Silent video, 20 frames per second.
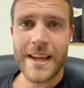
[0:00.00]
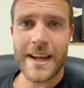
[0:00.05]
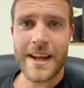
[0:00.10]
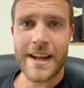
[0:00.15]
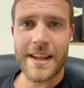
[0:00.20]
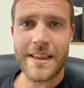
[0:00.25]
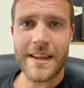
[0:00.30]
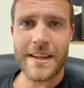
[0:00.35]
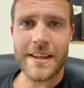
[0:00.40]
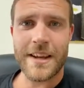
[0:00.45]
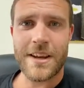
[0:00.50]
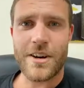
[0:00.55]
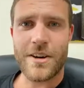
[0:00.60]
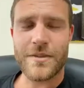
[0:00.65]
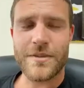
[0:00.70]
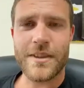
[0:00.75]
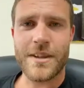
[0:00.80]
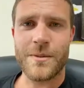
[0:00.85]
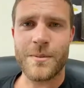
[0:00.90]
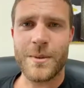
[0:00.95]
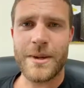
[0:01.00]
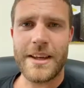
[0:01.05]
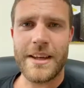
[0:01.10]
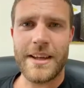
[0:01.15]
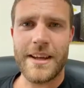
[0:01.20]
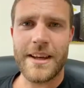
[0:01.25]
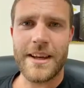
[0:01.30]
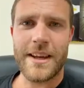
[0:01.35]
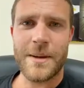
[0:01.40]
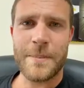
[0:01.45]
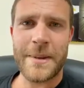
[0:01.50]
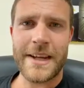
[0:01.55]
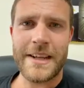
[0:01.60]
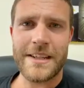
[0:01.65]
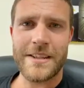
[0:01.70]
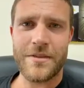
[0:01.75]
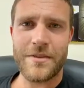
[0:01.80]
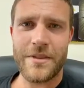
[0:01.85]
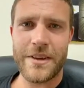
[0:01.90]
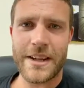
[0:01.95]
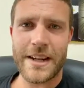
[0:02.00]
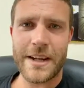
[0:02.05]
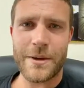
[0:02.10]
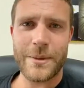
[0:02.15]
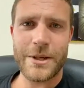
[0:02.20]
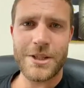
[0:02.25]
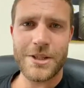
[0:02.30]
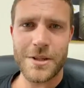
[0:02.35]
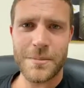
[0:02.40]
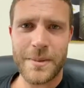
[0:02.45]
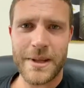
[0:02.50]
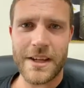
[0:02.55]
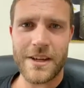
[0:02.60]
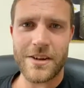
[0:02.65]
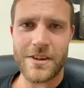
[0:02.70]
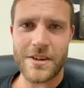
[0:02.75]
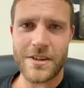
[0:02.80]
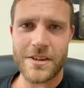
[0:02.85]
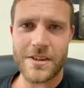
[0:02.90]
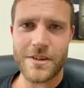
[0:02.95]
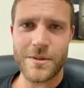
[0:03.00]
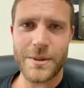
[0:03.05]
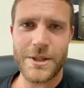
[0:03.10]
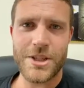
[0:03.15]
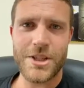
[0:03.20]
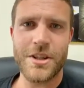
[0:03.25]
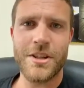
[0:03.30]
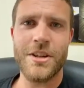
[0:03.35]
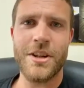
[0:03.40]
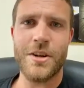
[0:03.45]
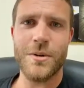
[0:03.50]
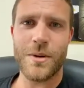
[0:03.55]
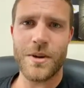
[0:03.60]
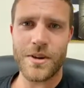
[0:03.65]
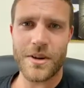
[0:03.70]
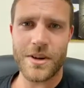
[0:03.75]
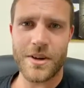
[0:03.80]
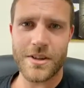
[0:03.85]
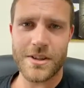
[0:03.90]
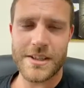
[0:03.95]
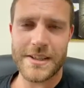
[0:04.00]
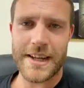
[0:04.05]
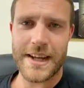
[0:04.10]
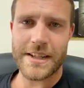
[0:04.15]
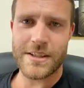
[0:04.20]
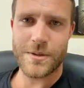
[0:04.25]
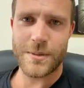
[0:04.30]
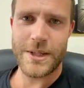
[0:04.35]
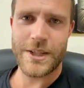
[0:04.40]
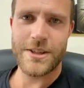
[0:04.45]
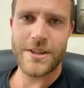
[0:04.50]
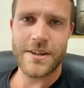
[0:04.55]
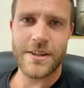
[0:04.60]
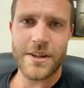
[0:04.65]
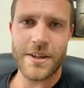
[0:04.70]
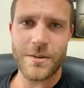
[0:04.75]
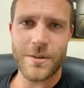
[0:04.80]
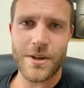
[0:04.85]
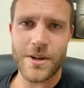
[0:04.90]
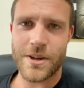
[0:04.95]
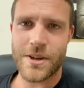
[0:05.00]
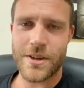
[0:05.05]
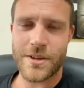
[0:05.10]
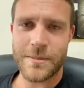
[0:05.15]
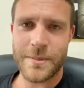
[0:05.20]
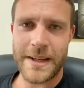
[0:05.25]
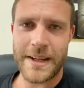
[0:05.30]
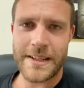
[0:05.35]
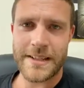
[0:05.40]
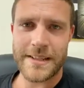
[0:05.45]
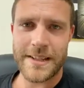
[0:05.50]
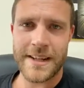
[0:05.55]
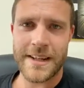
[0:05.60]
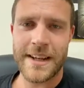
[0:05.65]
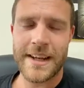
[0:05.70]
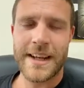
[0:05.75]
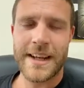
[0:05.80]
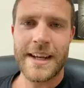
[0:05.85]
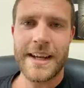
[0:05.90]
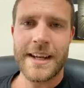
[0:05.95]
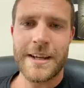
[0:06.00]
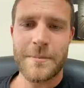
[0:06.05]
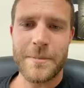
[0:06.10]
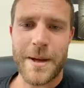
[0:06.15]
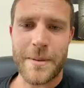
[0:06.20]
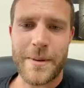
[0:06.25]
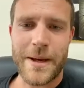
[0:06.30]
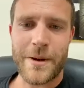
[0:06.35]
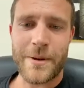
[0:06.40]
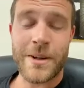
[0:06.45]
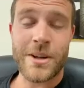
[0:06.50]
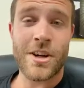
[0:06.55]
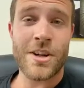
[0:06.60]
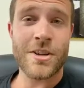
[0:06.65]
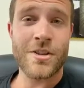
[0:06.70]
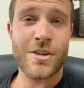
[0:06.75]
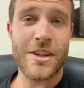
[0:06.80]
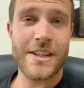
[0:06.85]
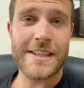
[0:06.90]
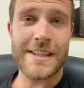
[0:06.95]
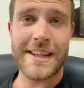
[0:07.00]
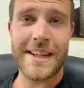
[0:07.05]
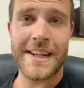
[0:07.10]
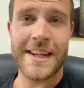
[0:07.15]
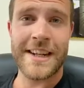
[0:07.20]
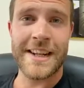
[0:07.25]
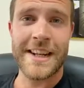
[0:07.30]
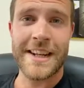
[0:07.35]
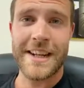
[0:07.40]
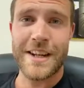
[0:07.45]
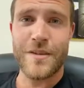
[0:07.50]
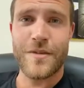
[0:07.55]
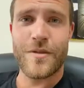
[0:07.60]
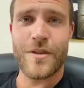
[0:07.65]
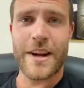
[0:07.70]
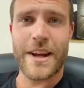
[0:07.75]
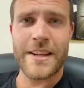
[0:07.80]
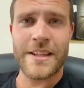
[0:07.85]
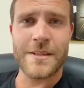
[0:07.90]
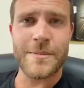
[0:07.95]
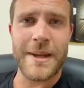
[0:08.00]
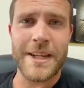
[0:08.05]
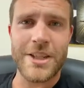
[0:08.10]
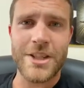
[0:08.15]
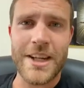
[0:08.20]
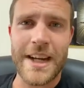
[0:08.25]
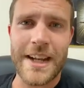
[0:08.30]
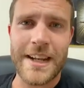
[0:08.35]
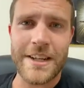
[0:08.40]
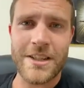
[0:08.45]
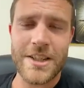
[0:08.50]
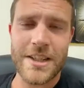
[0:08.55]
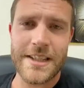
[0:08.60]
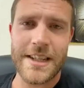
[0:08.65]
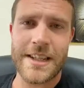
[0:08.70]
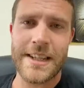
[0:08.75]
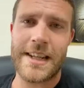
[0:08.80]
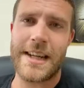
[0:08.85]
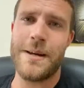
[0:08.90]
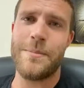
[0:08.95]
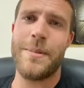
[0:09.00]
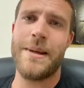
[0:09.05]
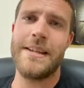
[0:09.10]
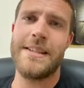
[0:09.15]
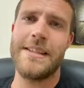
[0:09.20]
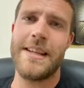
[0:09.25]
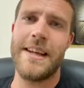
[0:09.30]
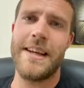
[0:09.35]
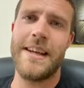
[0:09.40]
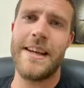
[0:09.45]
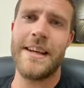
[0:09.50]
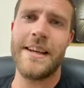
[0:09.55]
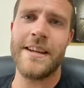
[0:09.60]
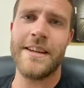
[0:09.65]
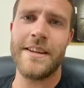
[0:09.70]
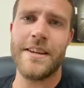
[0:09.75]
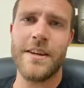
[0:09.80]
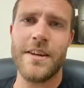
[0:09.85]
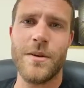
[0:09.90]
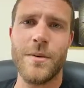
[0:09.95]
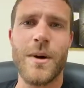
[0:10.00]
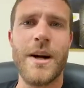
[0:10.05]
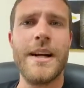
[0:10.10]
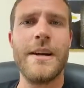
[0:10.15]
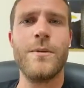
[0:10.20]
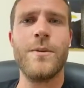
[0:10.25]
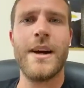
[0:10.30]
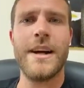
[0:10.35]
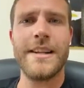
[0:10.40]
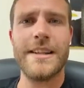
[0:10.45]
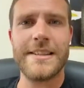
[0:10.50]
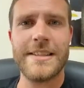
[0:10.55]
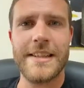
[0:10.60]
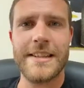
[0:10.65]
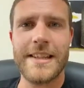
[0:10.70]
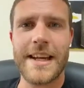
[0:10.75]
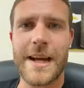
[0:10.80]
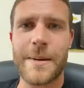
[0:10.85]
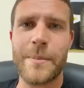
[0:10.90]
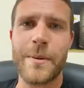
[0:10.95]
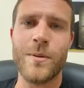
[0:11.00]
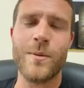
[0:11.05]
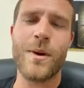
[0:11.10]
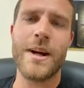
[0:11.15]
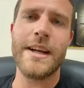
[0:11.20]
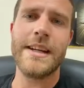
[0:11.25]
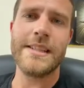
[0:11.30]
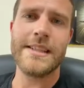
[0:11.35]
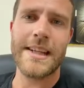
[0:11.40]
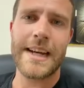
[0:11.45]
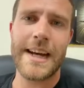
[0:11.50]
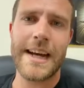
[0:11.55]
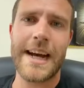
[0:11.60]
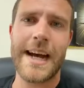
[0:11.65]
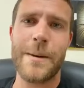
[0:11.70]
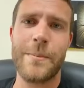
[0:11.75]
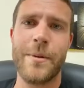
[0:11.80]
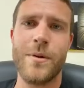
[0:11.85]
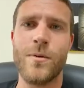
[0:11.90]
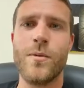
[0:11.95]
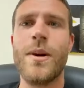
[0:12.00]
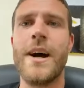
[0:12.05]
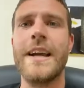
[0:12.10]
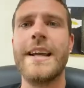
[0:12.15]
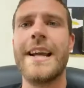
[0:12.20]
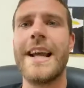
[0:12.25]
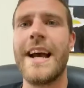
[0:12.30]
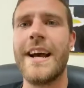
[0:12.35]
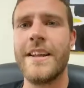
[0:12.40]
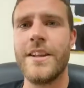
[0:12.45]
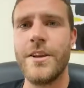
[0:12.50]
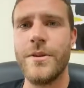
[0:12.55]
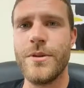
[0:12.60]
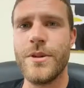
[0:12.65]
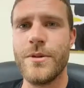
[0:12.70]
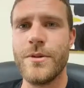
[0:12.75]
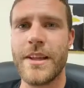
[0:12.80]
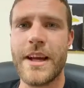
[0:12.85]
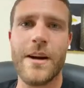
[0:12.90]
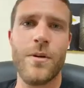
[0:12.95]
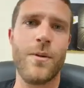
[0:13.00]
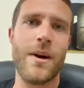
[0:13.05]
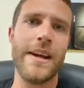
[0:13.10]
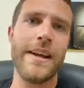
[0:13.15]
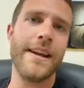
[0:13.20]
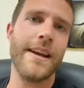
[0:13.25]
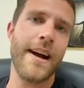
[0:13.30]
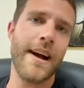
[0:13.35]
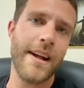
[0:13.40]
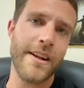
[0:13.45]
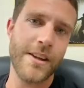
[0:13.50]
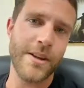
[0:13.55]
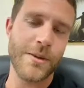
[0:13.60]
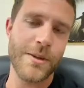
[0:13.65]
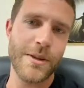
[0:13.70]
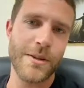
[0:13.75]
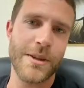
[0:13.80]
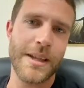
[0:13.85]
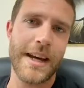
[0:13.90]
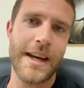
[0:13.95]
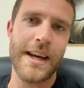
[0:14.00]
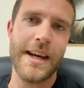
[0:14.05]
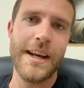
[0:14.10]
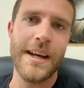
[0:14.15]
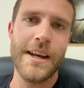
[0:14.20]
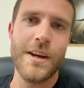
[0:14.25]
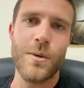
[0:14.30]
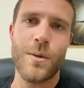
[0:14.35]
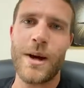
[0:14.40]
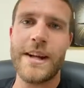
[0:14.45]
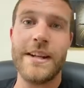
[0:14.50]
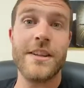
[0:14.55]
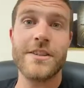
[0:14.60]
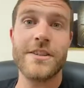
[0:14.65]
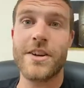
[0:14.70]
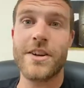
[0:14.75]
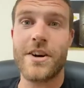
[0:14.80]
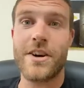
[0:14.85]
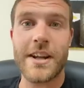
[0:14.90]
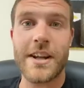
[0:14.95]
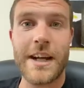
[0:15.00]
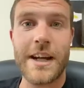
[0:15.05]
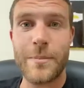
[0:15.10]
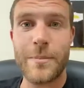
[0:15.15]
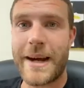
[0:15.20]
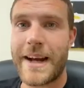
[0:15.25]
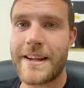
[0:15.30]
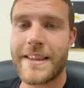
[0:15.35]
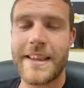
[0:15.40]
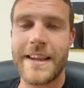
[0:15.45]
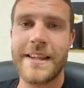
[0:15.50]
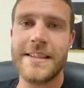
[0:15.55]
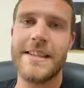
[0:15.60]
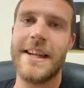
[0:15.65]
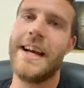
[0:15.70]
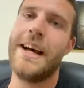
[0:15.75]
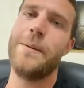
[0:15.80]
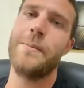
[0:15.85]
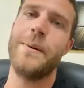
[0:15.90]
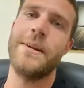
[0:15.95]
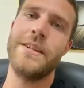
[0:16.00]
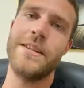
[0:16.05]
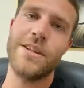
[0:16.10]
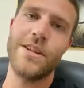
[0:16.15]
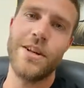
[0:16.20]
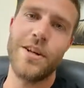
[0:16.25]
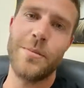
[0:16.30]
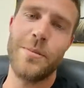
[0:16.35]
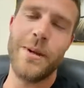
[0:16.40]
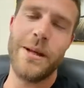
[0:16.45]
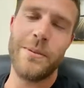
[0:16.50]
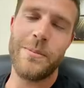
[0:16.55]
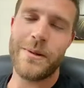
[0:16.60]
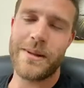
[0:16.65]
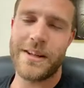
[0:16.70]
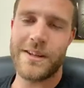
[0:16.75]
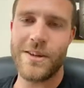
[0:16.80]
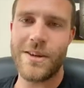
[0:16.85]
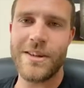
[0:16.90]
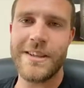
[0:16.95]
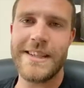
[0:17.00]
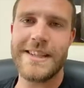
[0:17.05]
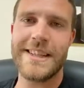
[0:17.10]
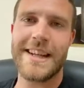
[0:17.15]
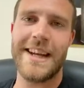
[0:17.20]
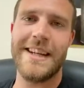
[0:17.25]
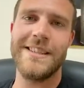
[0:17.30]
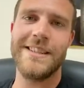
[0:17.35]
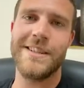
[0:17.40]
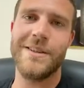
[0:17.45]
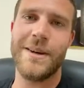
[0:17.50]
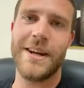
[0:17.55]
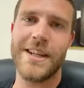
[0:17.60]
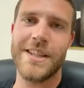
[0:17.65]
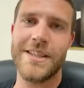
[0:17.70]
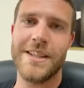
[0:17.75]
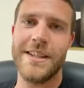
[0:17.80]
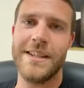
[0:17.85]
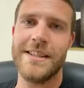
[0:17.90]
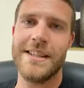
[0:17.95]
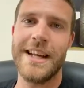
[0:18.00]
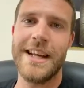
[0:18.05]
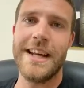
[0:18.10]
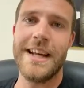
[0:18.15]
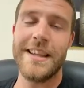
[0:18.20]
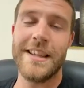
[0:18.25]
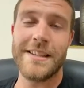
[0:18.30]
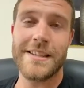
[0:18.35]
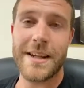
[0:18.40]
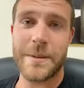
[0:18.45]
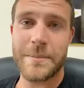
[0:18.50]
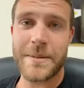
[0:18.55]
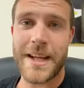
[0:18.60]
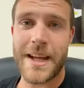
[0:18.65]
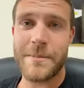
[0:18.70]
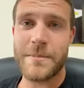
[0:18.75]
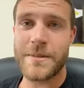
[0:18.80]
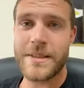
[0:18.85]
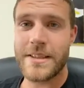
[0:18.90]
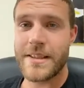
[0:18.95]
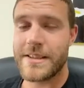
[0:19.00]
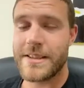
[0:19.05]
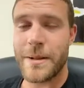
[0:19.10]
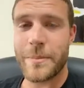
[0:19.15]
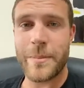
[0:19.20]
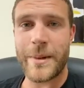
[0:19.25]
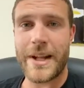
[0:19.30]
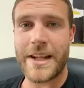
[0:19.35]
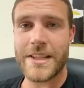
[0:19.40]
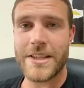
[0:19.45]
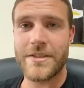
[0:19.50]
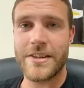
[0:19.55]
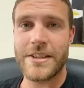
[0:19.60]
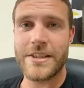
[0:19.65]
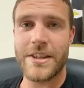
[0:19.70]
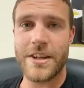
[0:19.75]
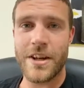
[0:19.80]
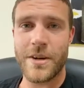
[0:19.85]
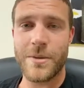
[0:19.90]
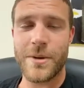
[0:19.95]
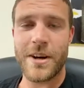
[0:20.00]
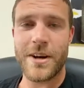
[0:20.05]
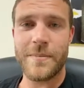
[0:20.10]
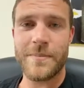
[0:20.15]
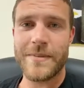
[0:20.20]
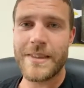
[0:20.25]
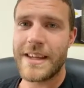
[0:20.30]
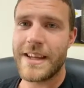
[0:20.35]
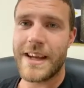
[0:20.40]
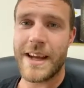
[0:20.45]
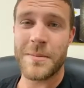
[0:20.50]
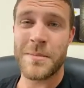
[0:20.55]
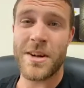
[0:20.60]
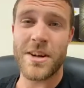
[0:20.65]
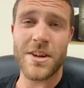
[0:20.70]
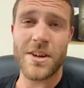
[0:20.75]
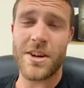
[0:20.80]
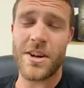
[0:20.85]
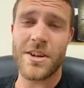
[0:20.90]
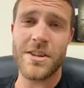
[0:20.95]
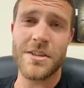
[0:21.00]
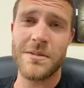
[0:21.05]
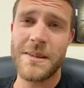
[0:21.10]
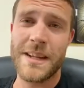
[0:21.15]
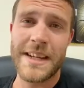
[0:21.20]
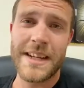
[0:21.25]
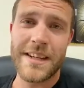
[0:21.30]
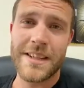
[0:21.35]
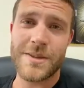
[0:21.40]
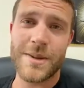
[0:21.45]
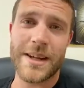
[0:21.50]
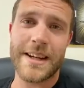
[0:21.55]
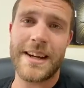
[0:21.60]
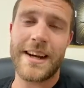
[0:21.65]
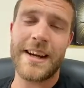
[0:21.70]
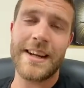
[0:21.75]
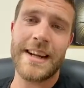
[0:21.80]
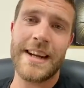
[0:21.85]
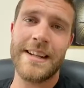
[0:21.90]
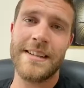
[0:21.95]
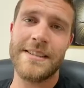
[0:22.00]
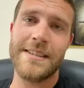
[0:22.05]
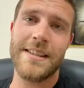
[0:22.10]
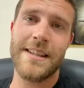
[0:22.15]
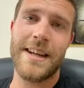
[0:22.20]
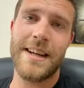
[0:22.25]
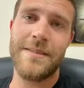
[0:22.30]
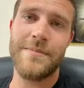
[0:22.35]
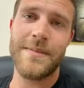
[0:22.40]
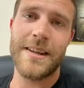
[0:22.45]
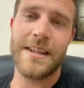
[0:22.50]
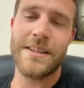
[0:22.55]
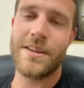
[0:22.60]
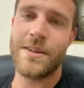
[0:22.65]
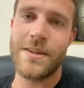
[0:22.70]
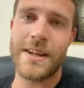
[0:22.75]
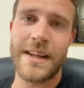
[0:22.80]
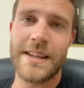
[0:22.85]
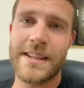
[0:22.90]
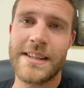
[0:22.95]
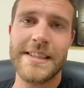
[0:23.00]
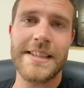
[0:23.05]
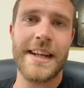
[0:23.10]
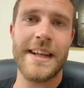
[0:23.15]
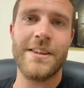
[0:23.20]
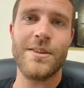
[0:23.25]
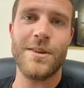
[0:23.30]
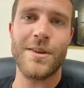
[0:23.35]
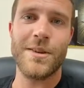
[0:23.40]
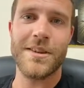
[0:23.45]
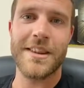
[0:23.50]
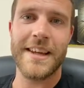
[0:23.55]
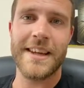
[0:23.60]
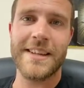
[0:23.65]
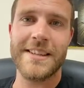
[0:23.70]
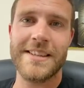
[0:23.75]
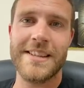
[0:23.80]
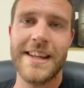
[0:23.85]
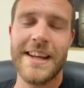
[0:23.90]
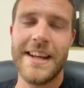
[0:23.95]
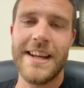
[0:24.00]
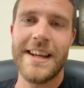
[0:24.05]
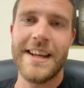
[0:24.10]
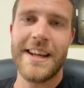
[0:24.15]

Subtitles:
And I think often we are made to feel like we should be God, or we should know what God says, or we should know what God means. And maybe our non-Christian friends might challenge us in that by saying, oh, why does this happen? Why does that happen? Why can you do that? Why can't you do that? Why does God allow bad things to happen to good people? And all these kinds of questions. Sometimes the simple answer is, you know what? I'm not God, so I can't answer that. I don't understand all things.